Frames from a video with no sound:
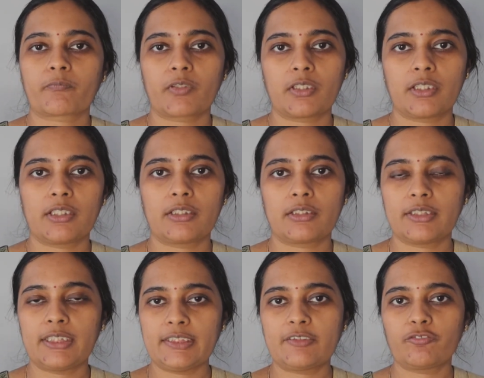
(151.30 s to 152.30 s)

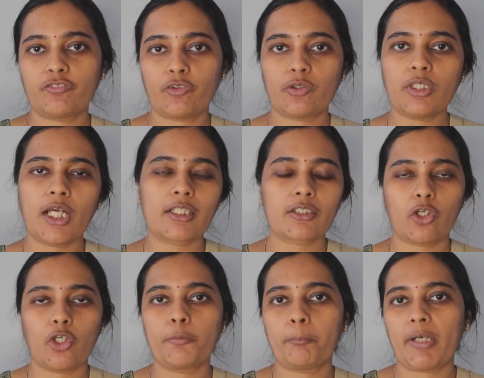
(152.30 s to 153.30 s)
these four are
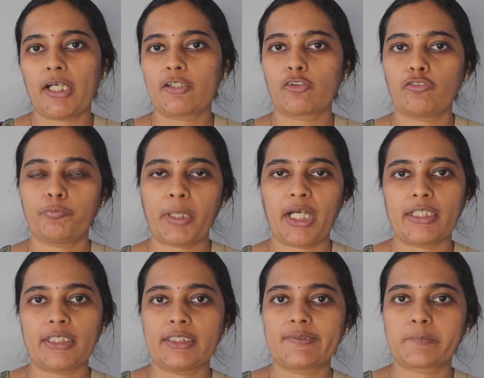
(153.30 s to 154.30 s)
not part of
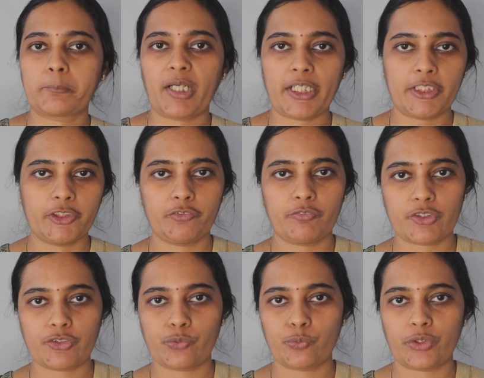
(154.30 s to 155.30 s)
Panini's Maheshwara
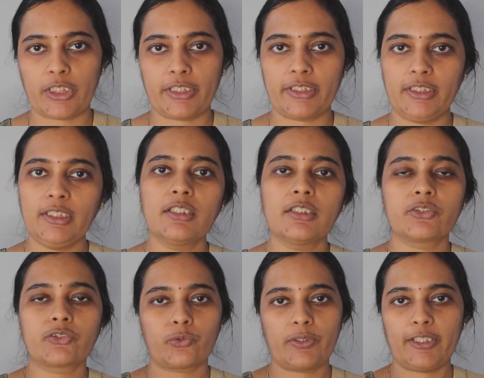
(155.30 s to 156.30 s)
Sutrani,
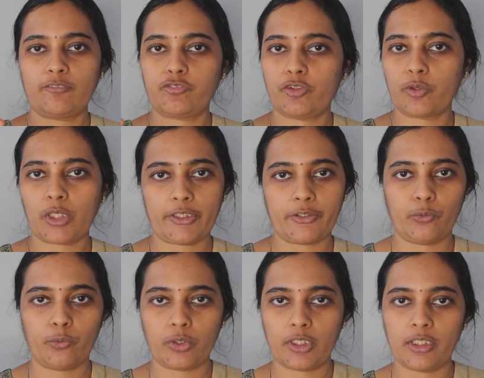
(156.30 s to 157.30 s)
so therefore
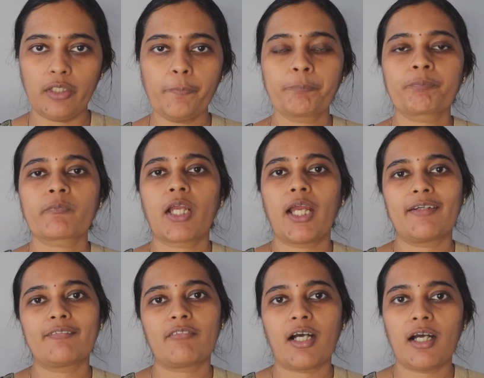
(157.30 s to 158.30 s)
Ayoga,
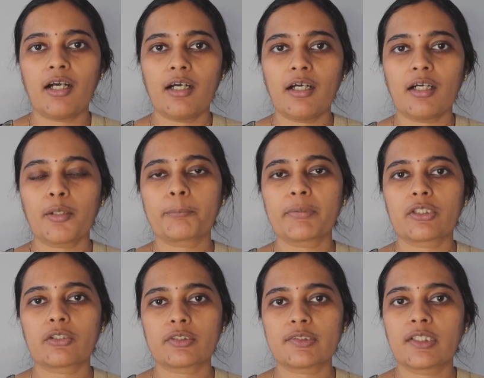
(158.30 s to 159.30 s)
and Vahaha
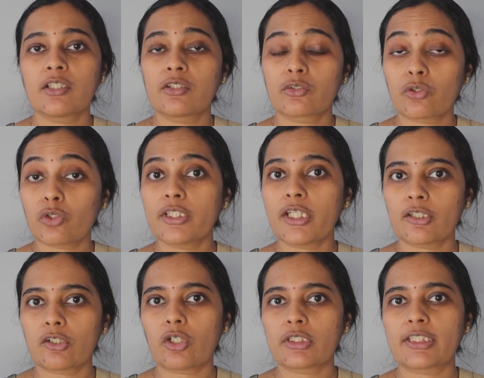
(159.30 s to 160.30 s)
because though they are
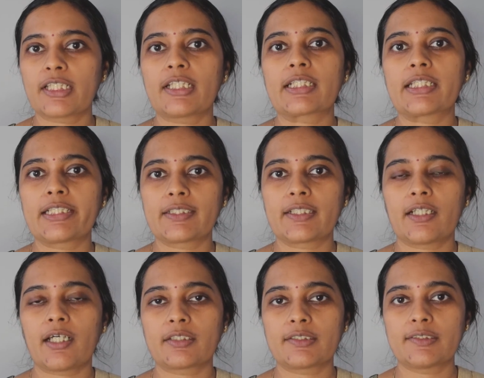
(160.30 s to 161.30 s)
not there, they
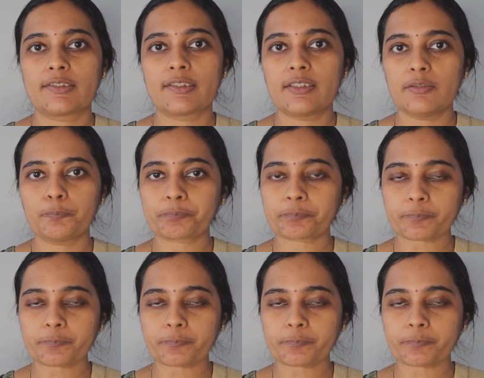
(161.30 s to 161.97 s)
are still